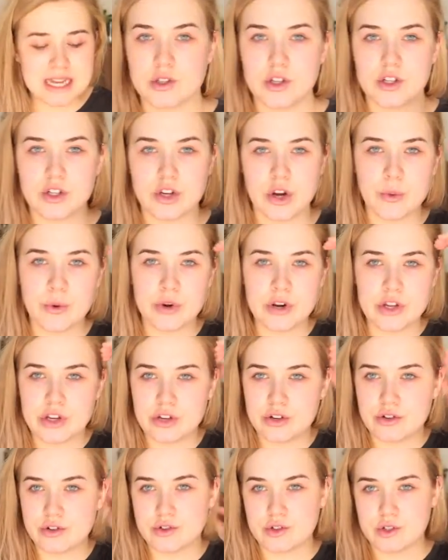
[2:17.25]
So you don't want to
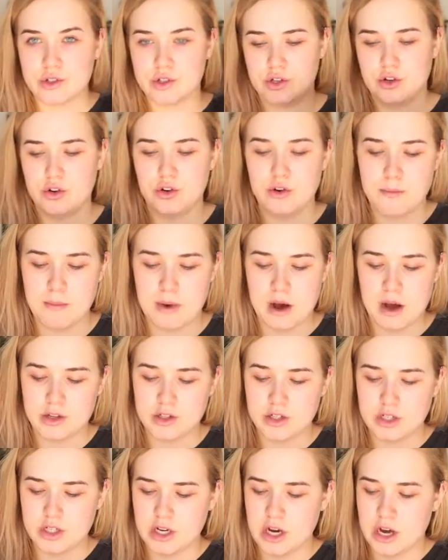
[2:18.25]
use too
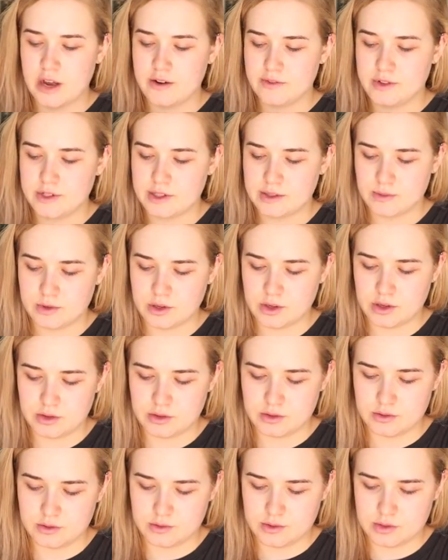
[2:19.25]
much. You kind of just want to
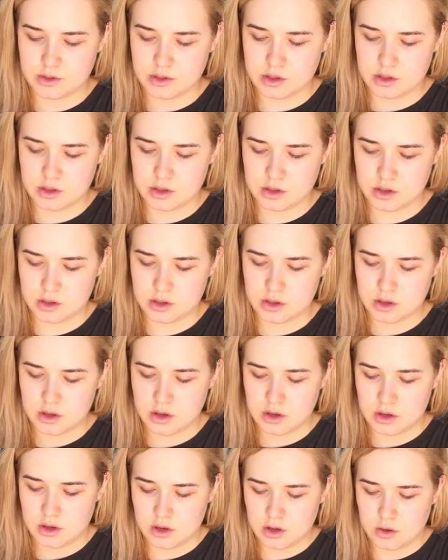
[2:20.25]
use,
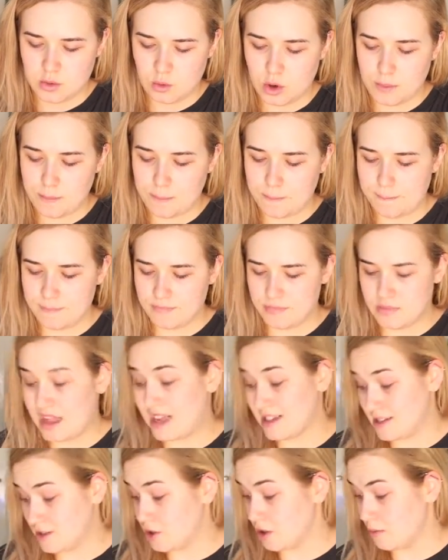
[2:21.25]
whoop,
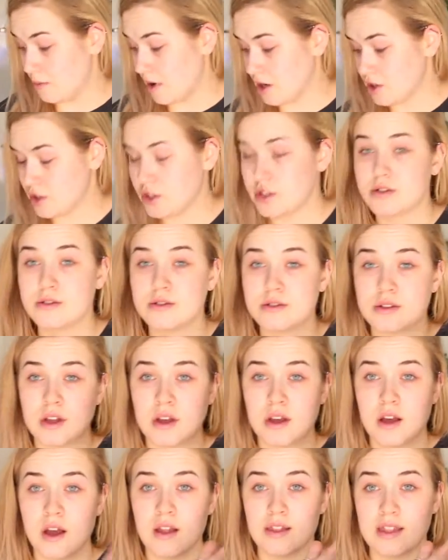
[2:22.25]
that's too much.
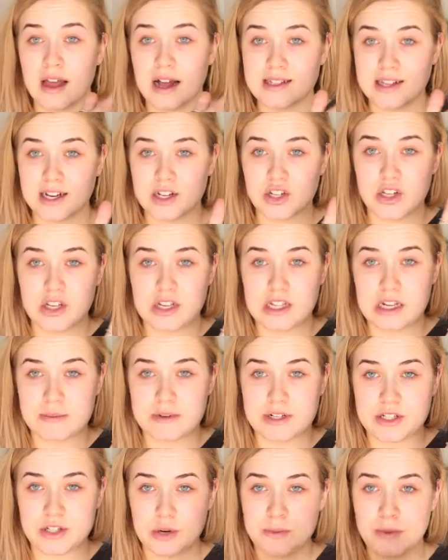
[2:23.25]
That's actually a little
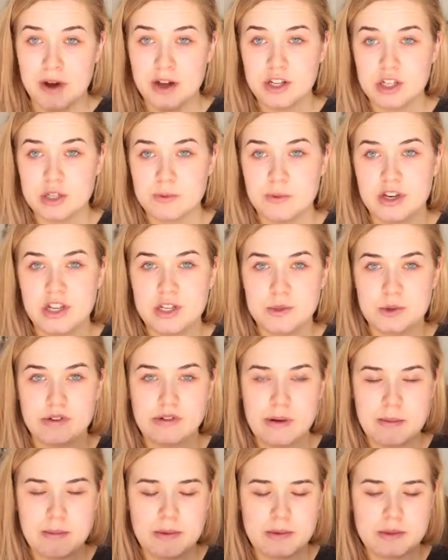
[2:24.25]
bit too much, but you just want
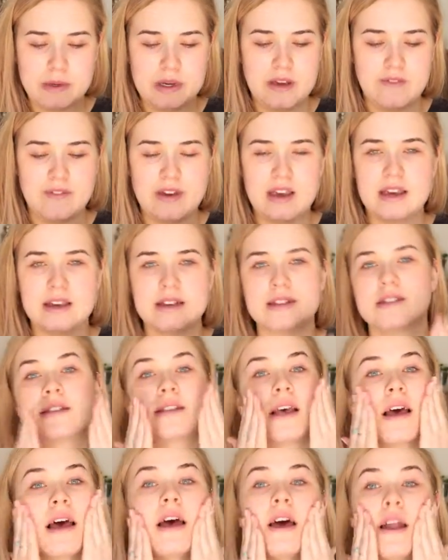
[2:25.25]
to rub it between your
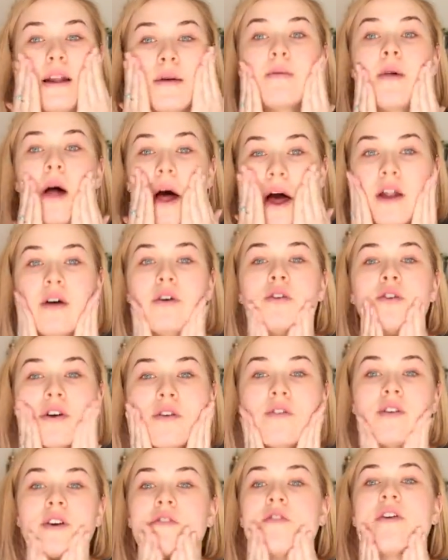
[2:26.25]
fingers and apply it all
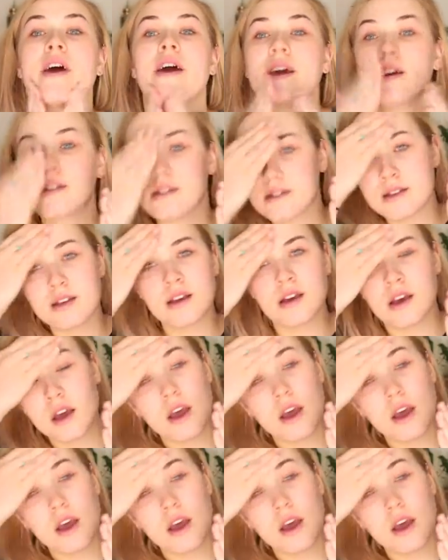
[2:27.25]
over your face.